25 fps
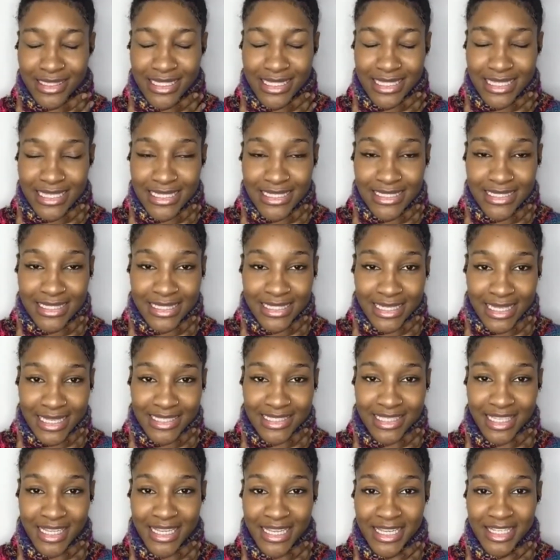eating
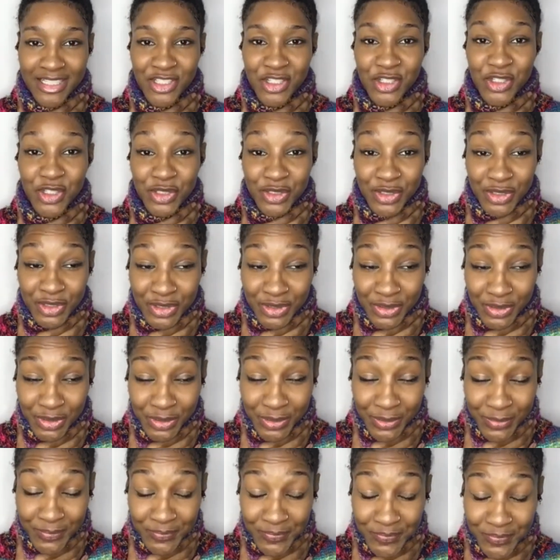as I should
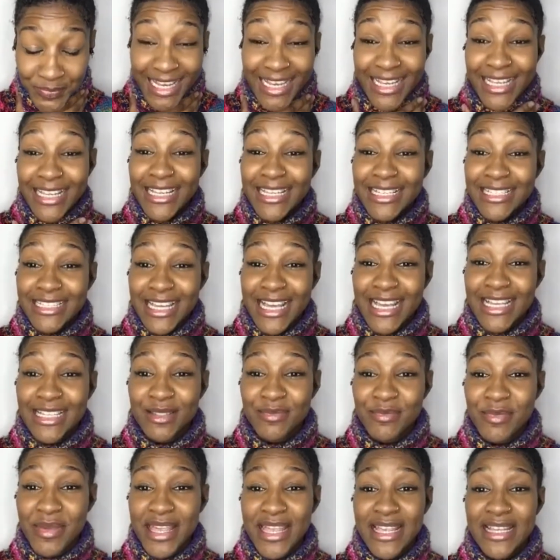do. It has
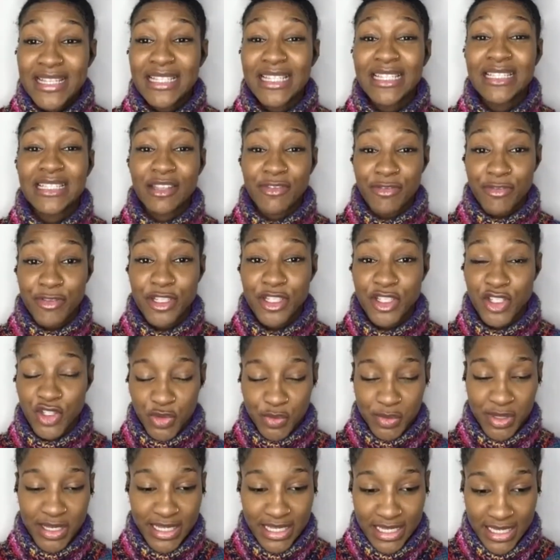made a difference to
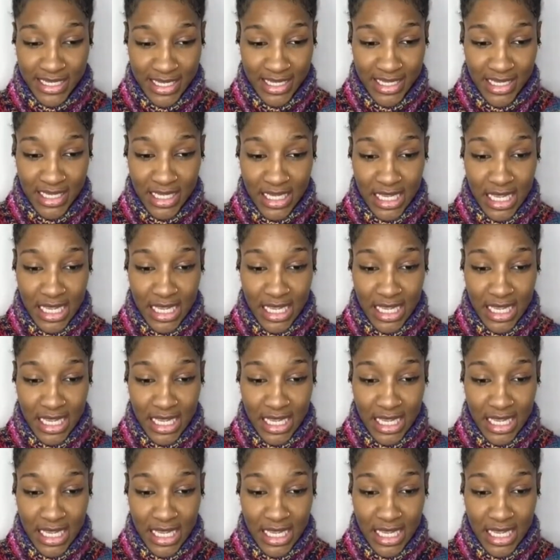my hair,